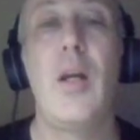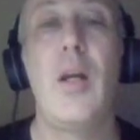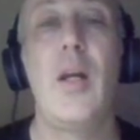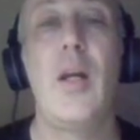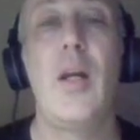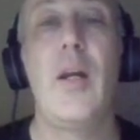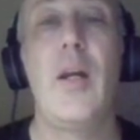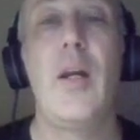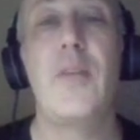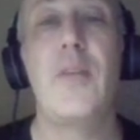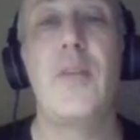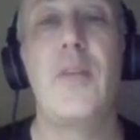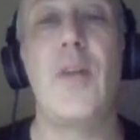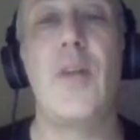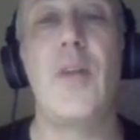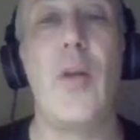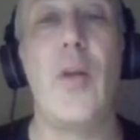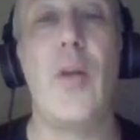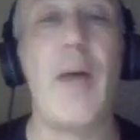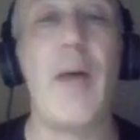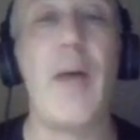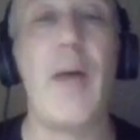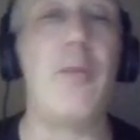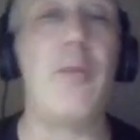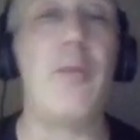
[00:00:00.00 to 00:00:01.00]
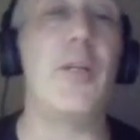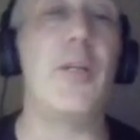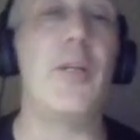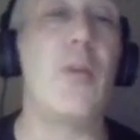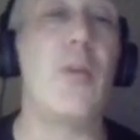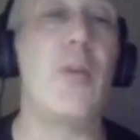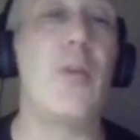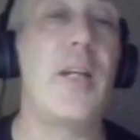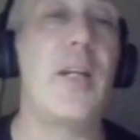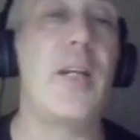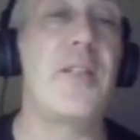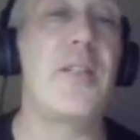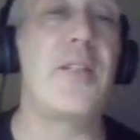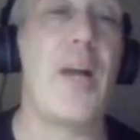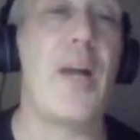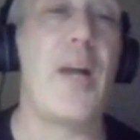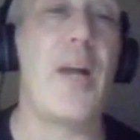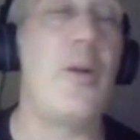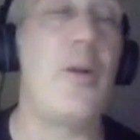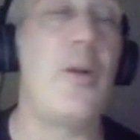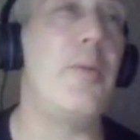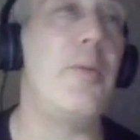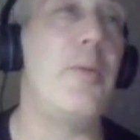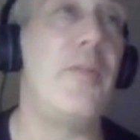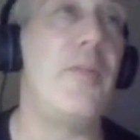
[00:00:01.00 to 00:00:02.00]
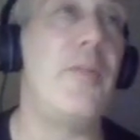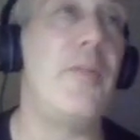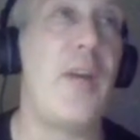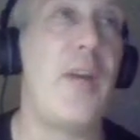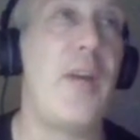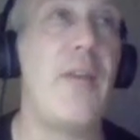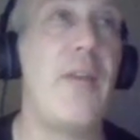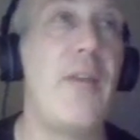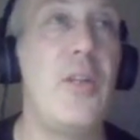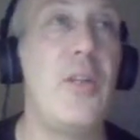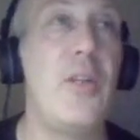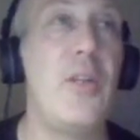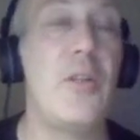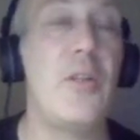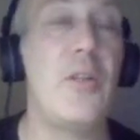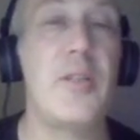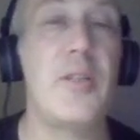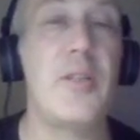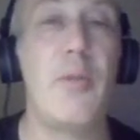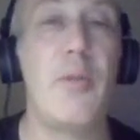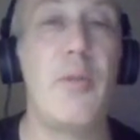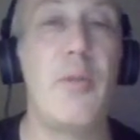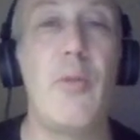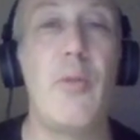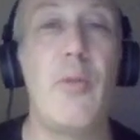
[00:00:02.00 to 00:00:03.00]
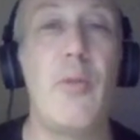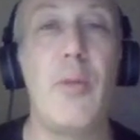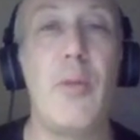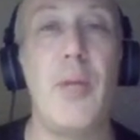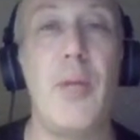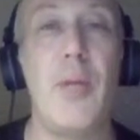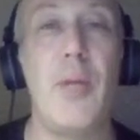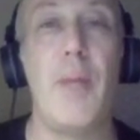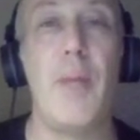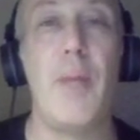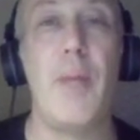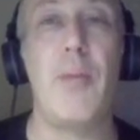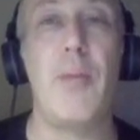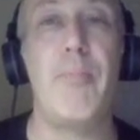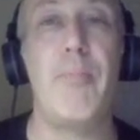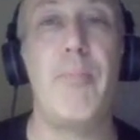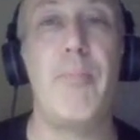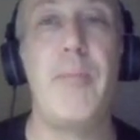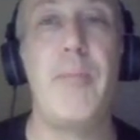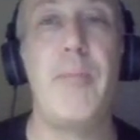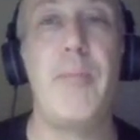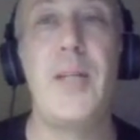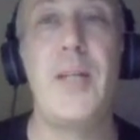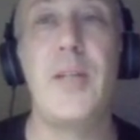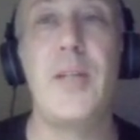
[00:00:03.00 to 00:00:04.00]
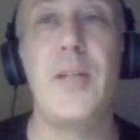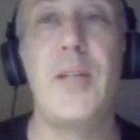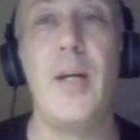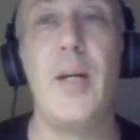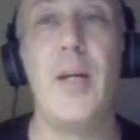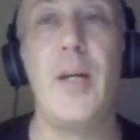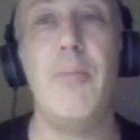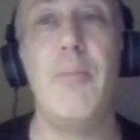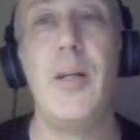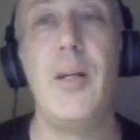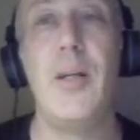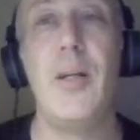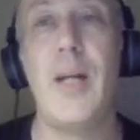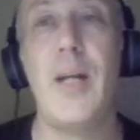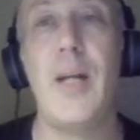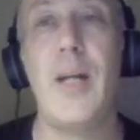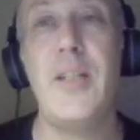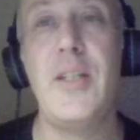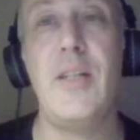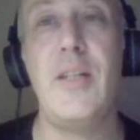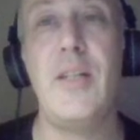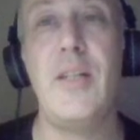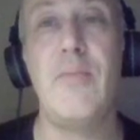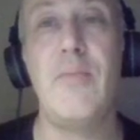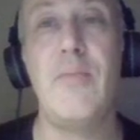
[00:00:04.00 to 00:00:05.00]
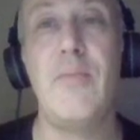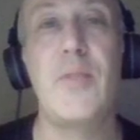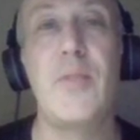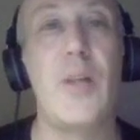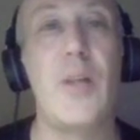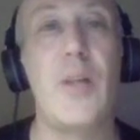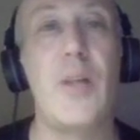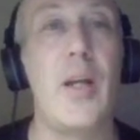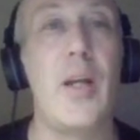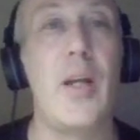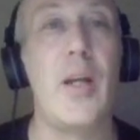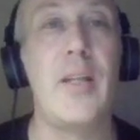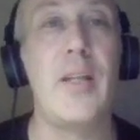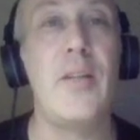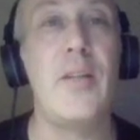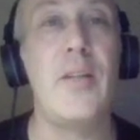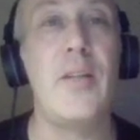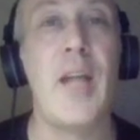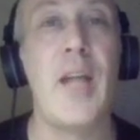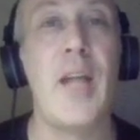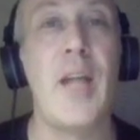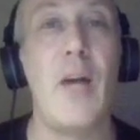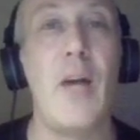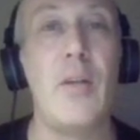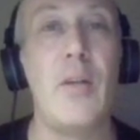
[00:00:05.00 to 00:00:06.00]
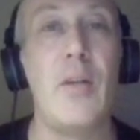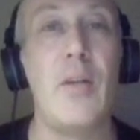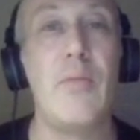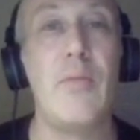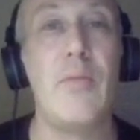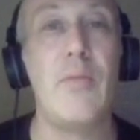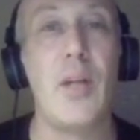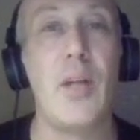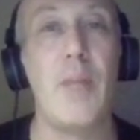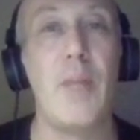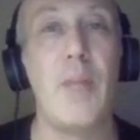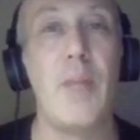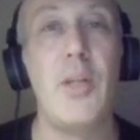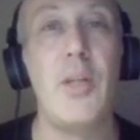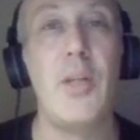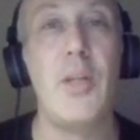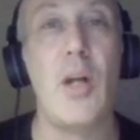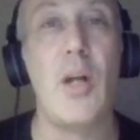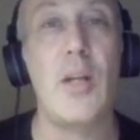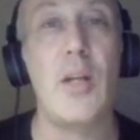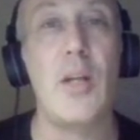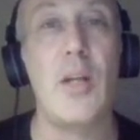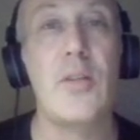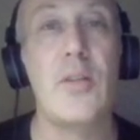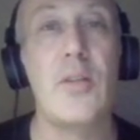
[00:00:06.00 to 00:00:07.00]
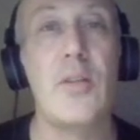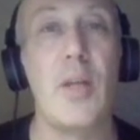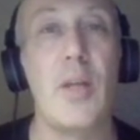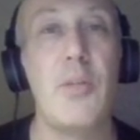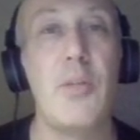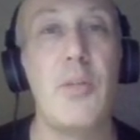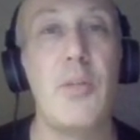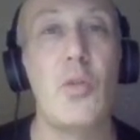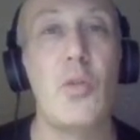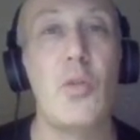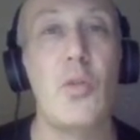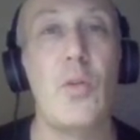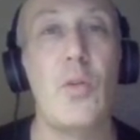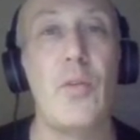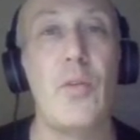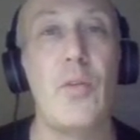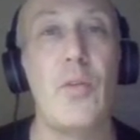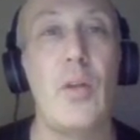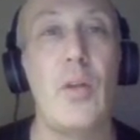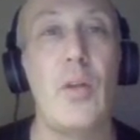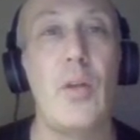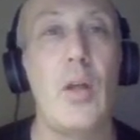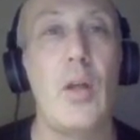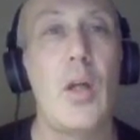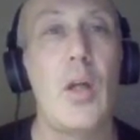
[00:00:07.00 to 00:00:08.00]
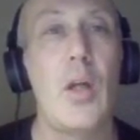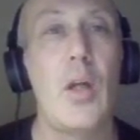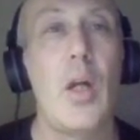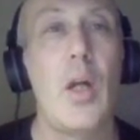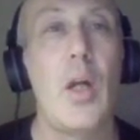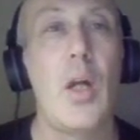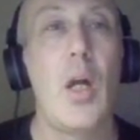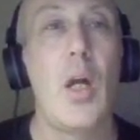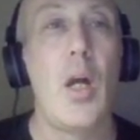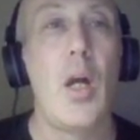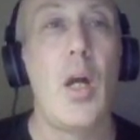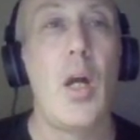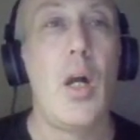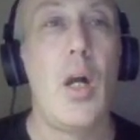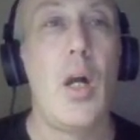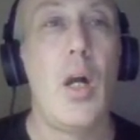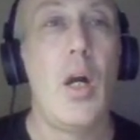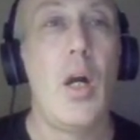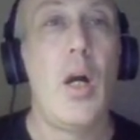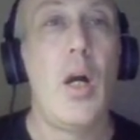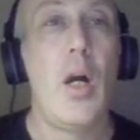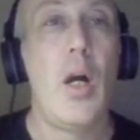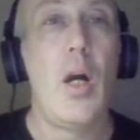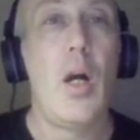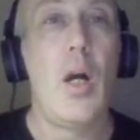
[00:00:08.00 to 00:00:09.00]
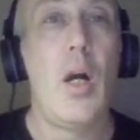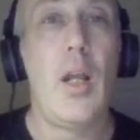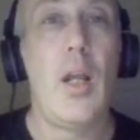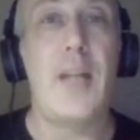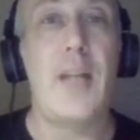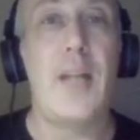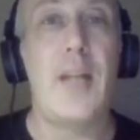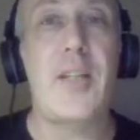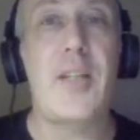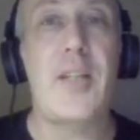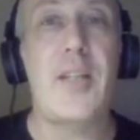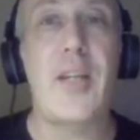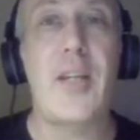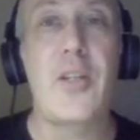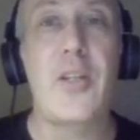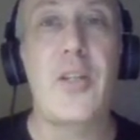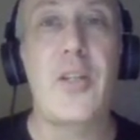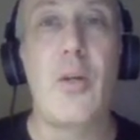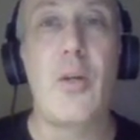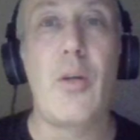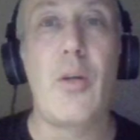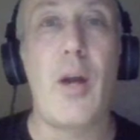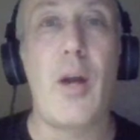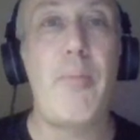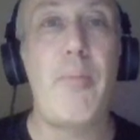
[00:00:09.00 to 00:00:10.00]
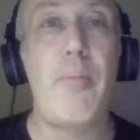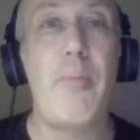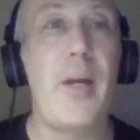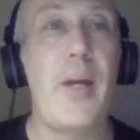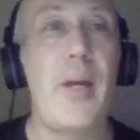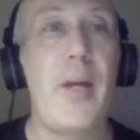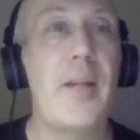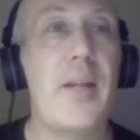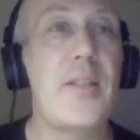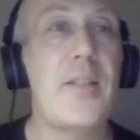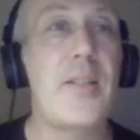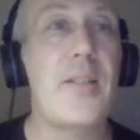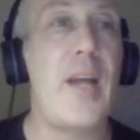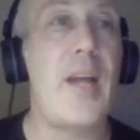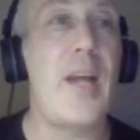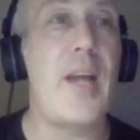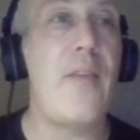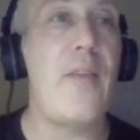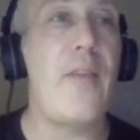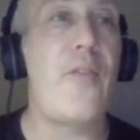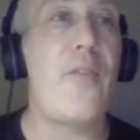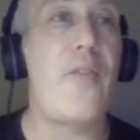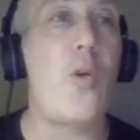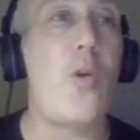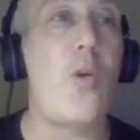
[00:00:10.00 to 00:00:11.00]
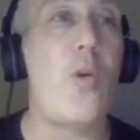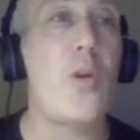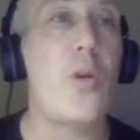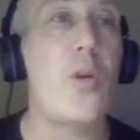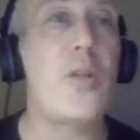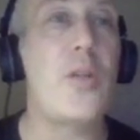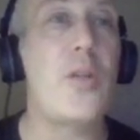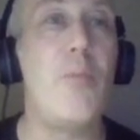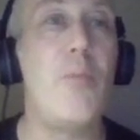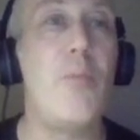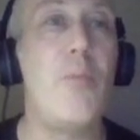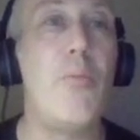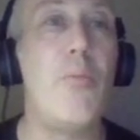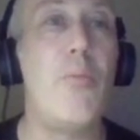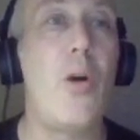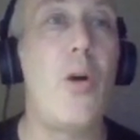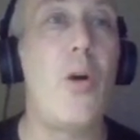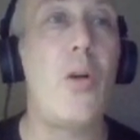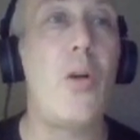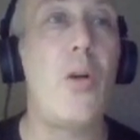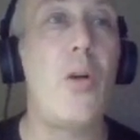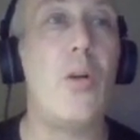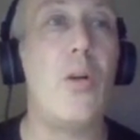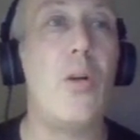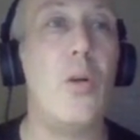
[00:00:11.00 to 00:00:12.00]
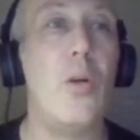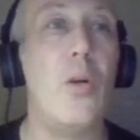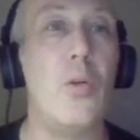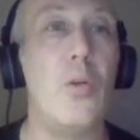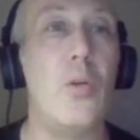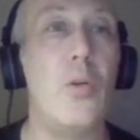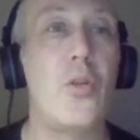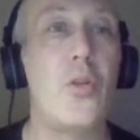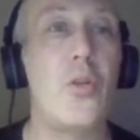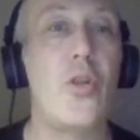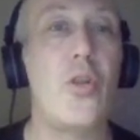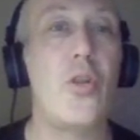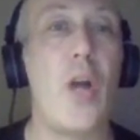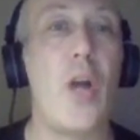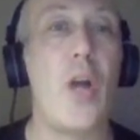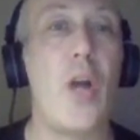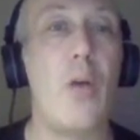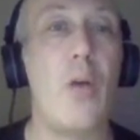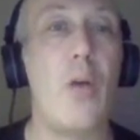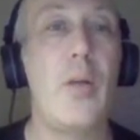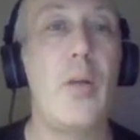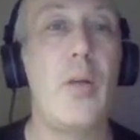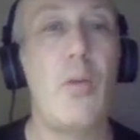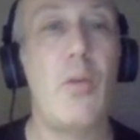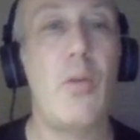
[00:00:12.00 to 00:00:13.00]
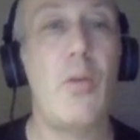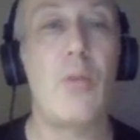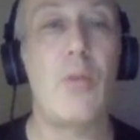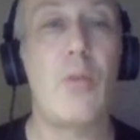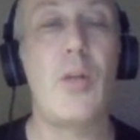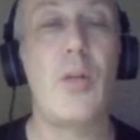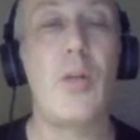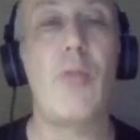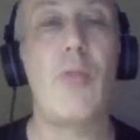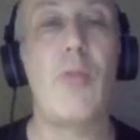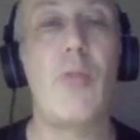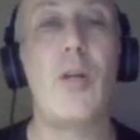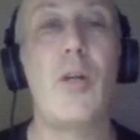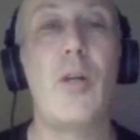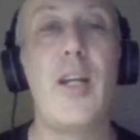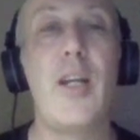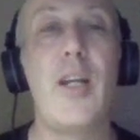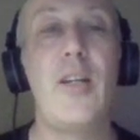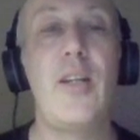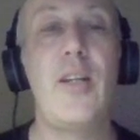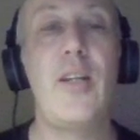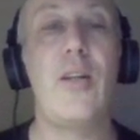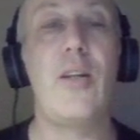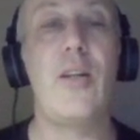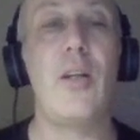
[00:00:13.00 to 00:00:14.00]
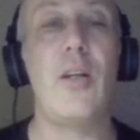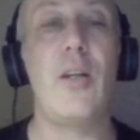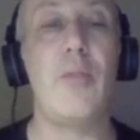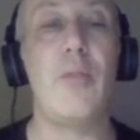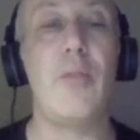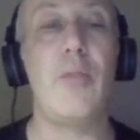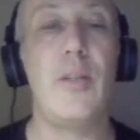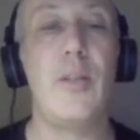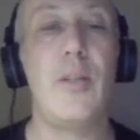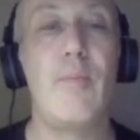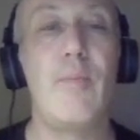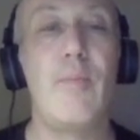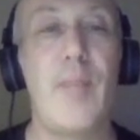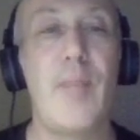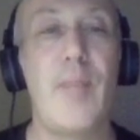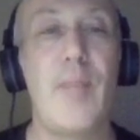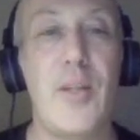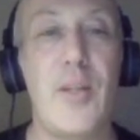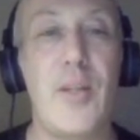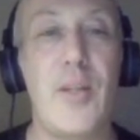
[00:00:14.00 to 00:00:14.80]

So that would have been great because that would have been five units and we would have been up big time. But I didn't, so I didn't count it. Got to be honest, got to be truthful. Let's get to our picks then for tomorrow, shall we? Or we're, we're right here, aren't we? Yes, we